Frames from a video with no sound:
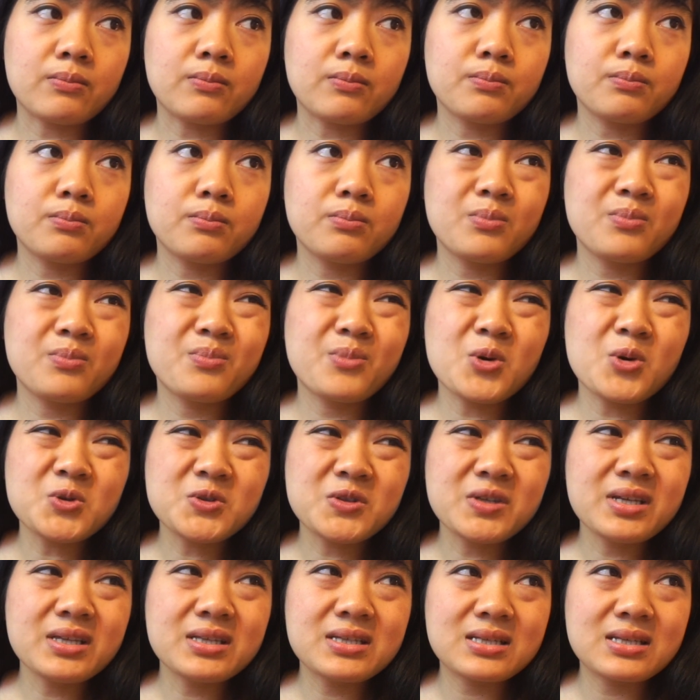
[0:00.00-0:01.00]

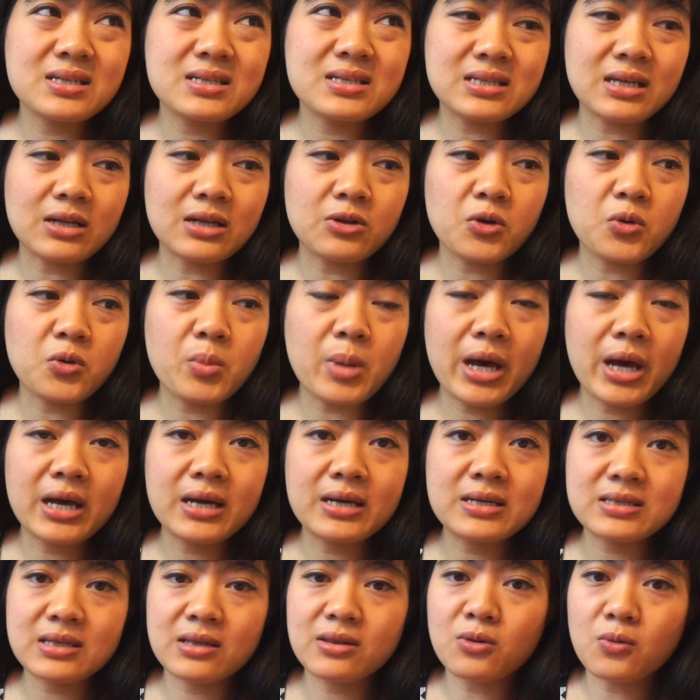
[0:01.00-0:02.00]
mostly it's the cello
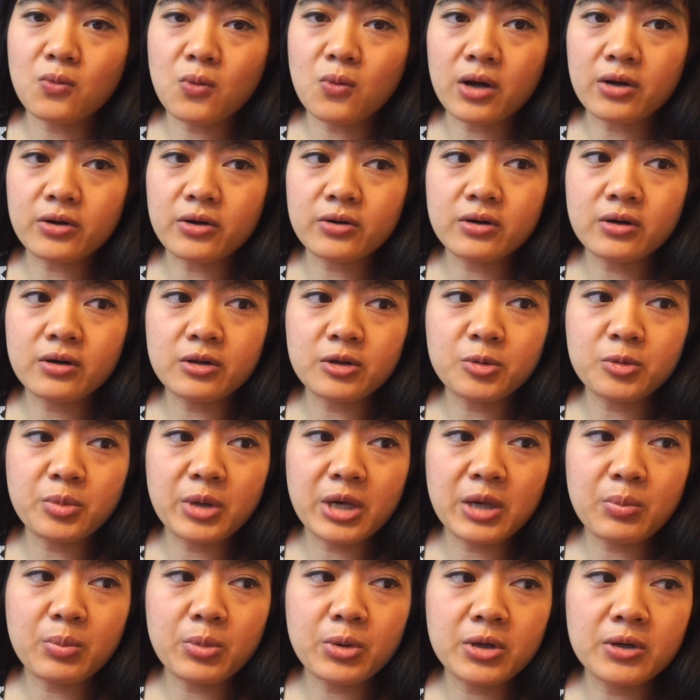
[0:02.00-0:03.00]
bags and the watercolor
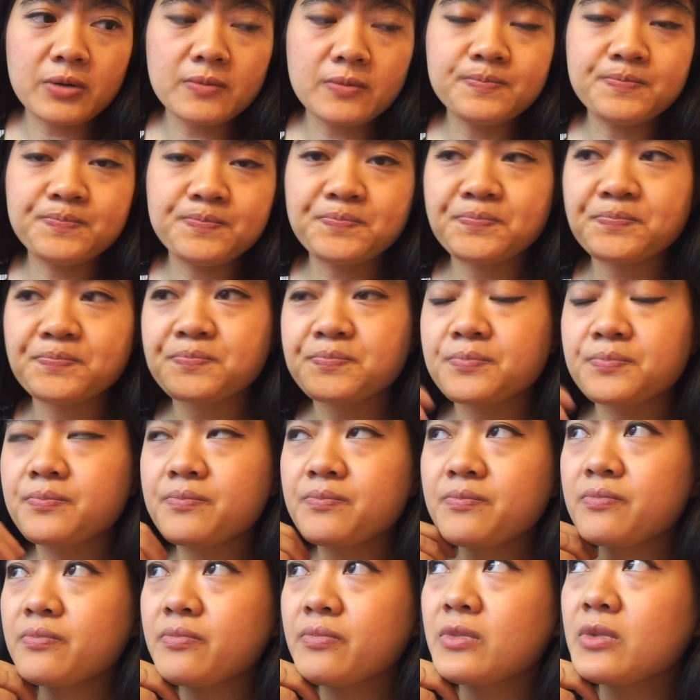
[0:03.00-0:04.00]
paper.
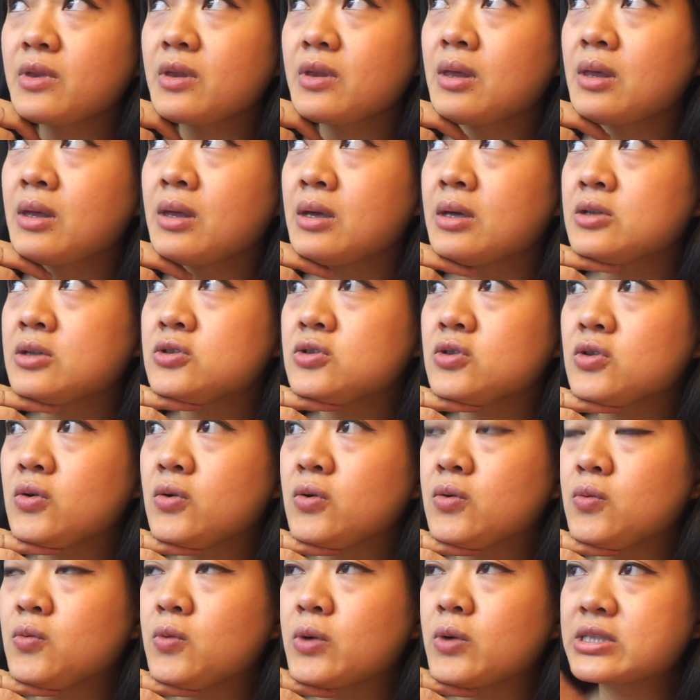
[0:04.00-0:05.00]

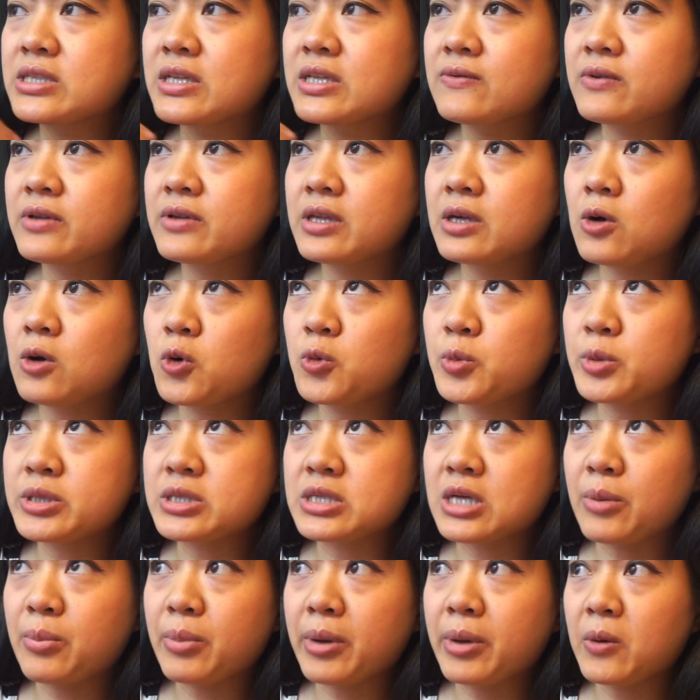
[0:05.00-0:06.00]
So once everything
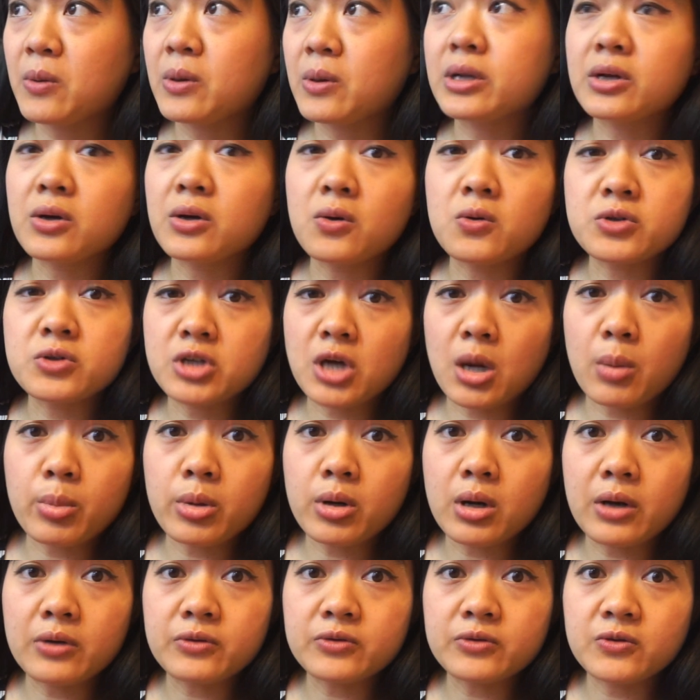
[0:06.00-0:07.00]
opens up, I want to go shop
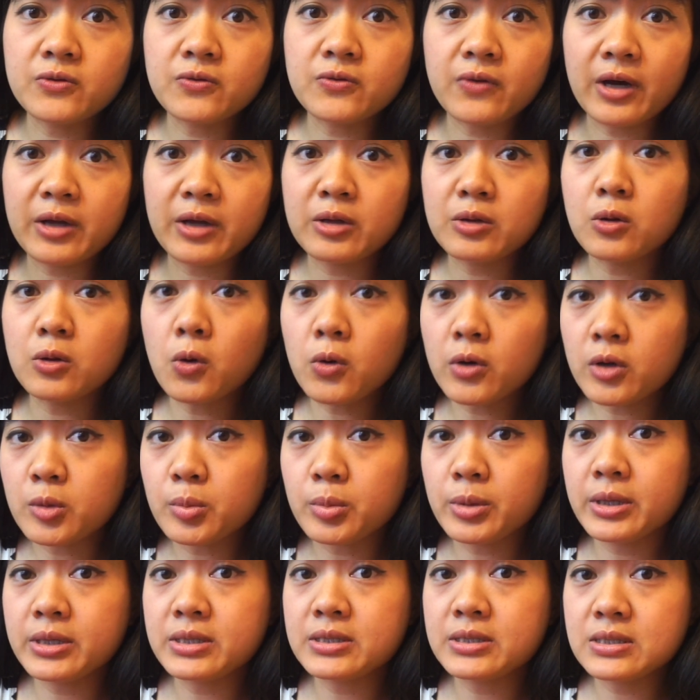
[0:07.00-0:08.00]
around to find local
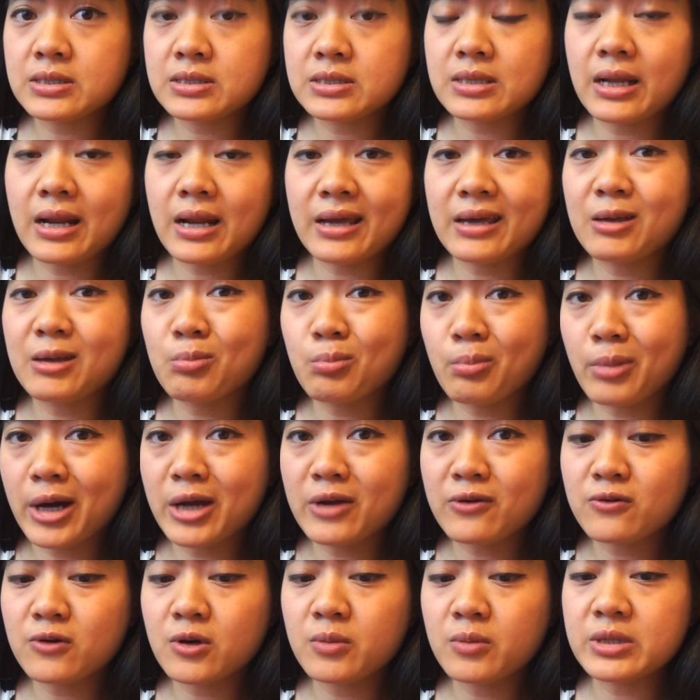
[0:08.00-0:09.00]
places that I can
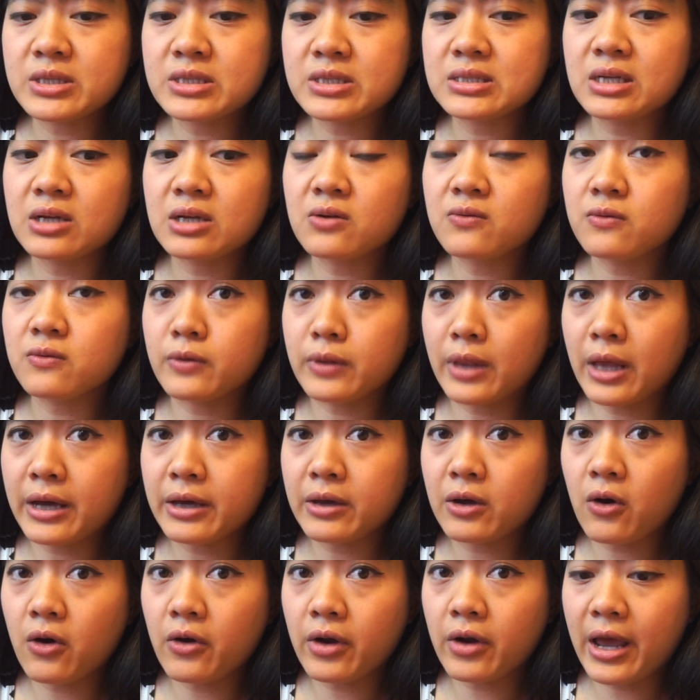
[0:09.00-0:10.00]
buy from instead of
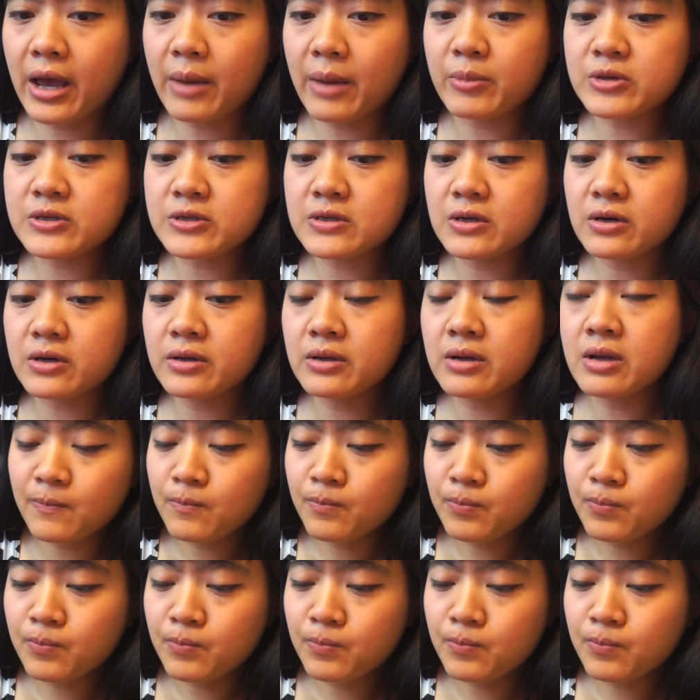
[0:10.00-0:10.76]
relying on Amazon.